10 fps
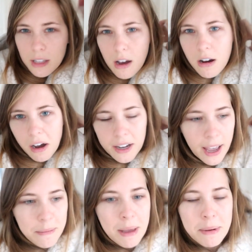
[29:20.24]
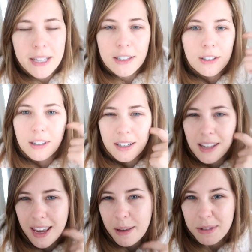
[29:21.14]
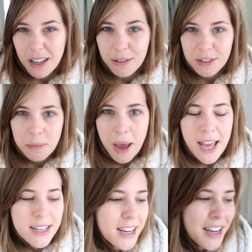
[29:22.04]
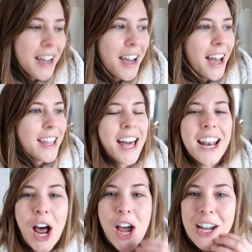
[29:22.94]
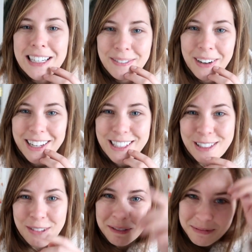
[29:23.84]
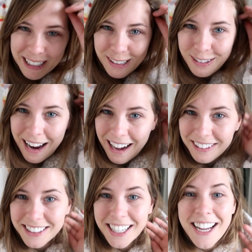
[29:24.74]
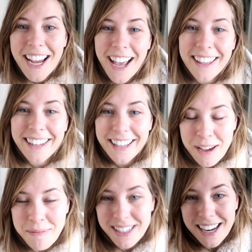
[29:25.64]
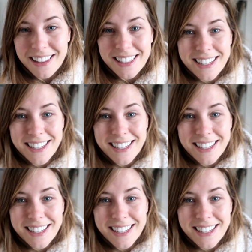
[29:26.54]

I was like, oh, okay, maybe he's just gonna take himself to bed. And then I heard him like scrambling around, and then he came back down the